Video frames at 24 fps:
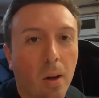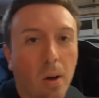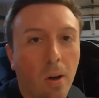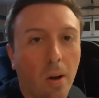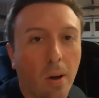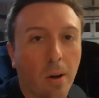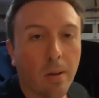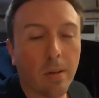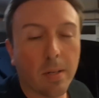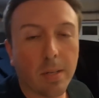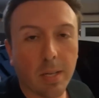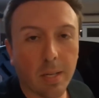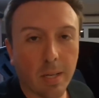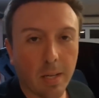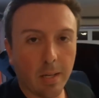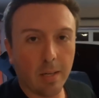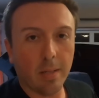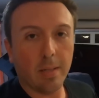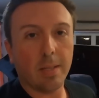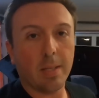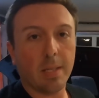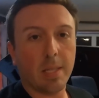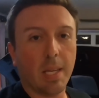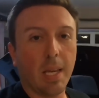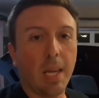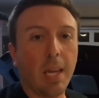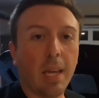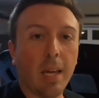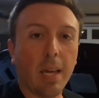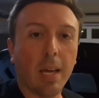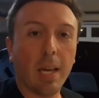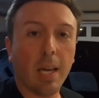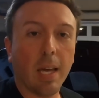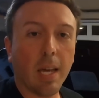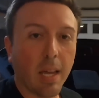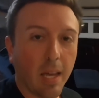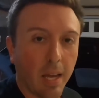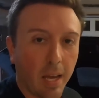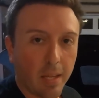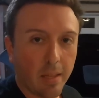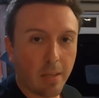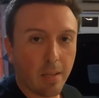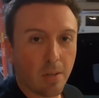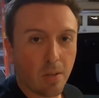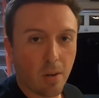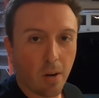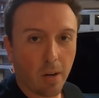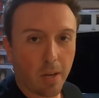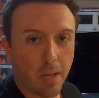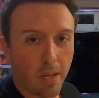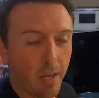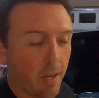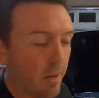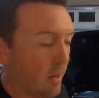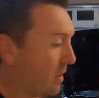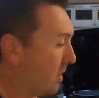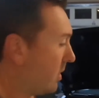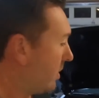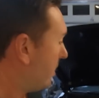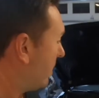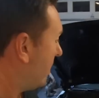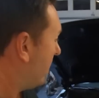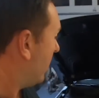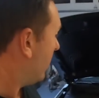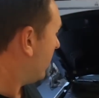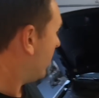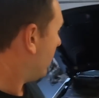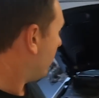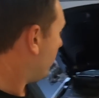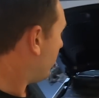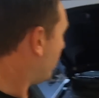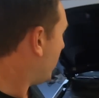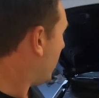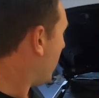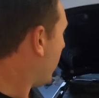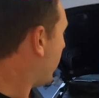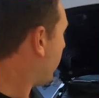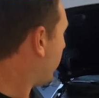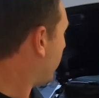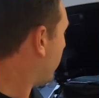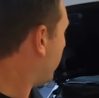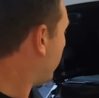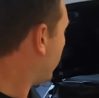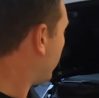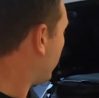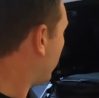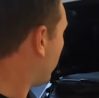of hard to see in the dark here, but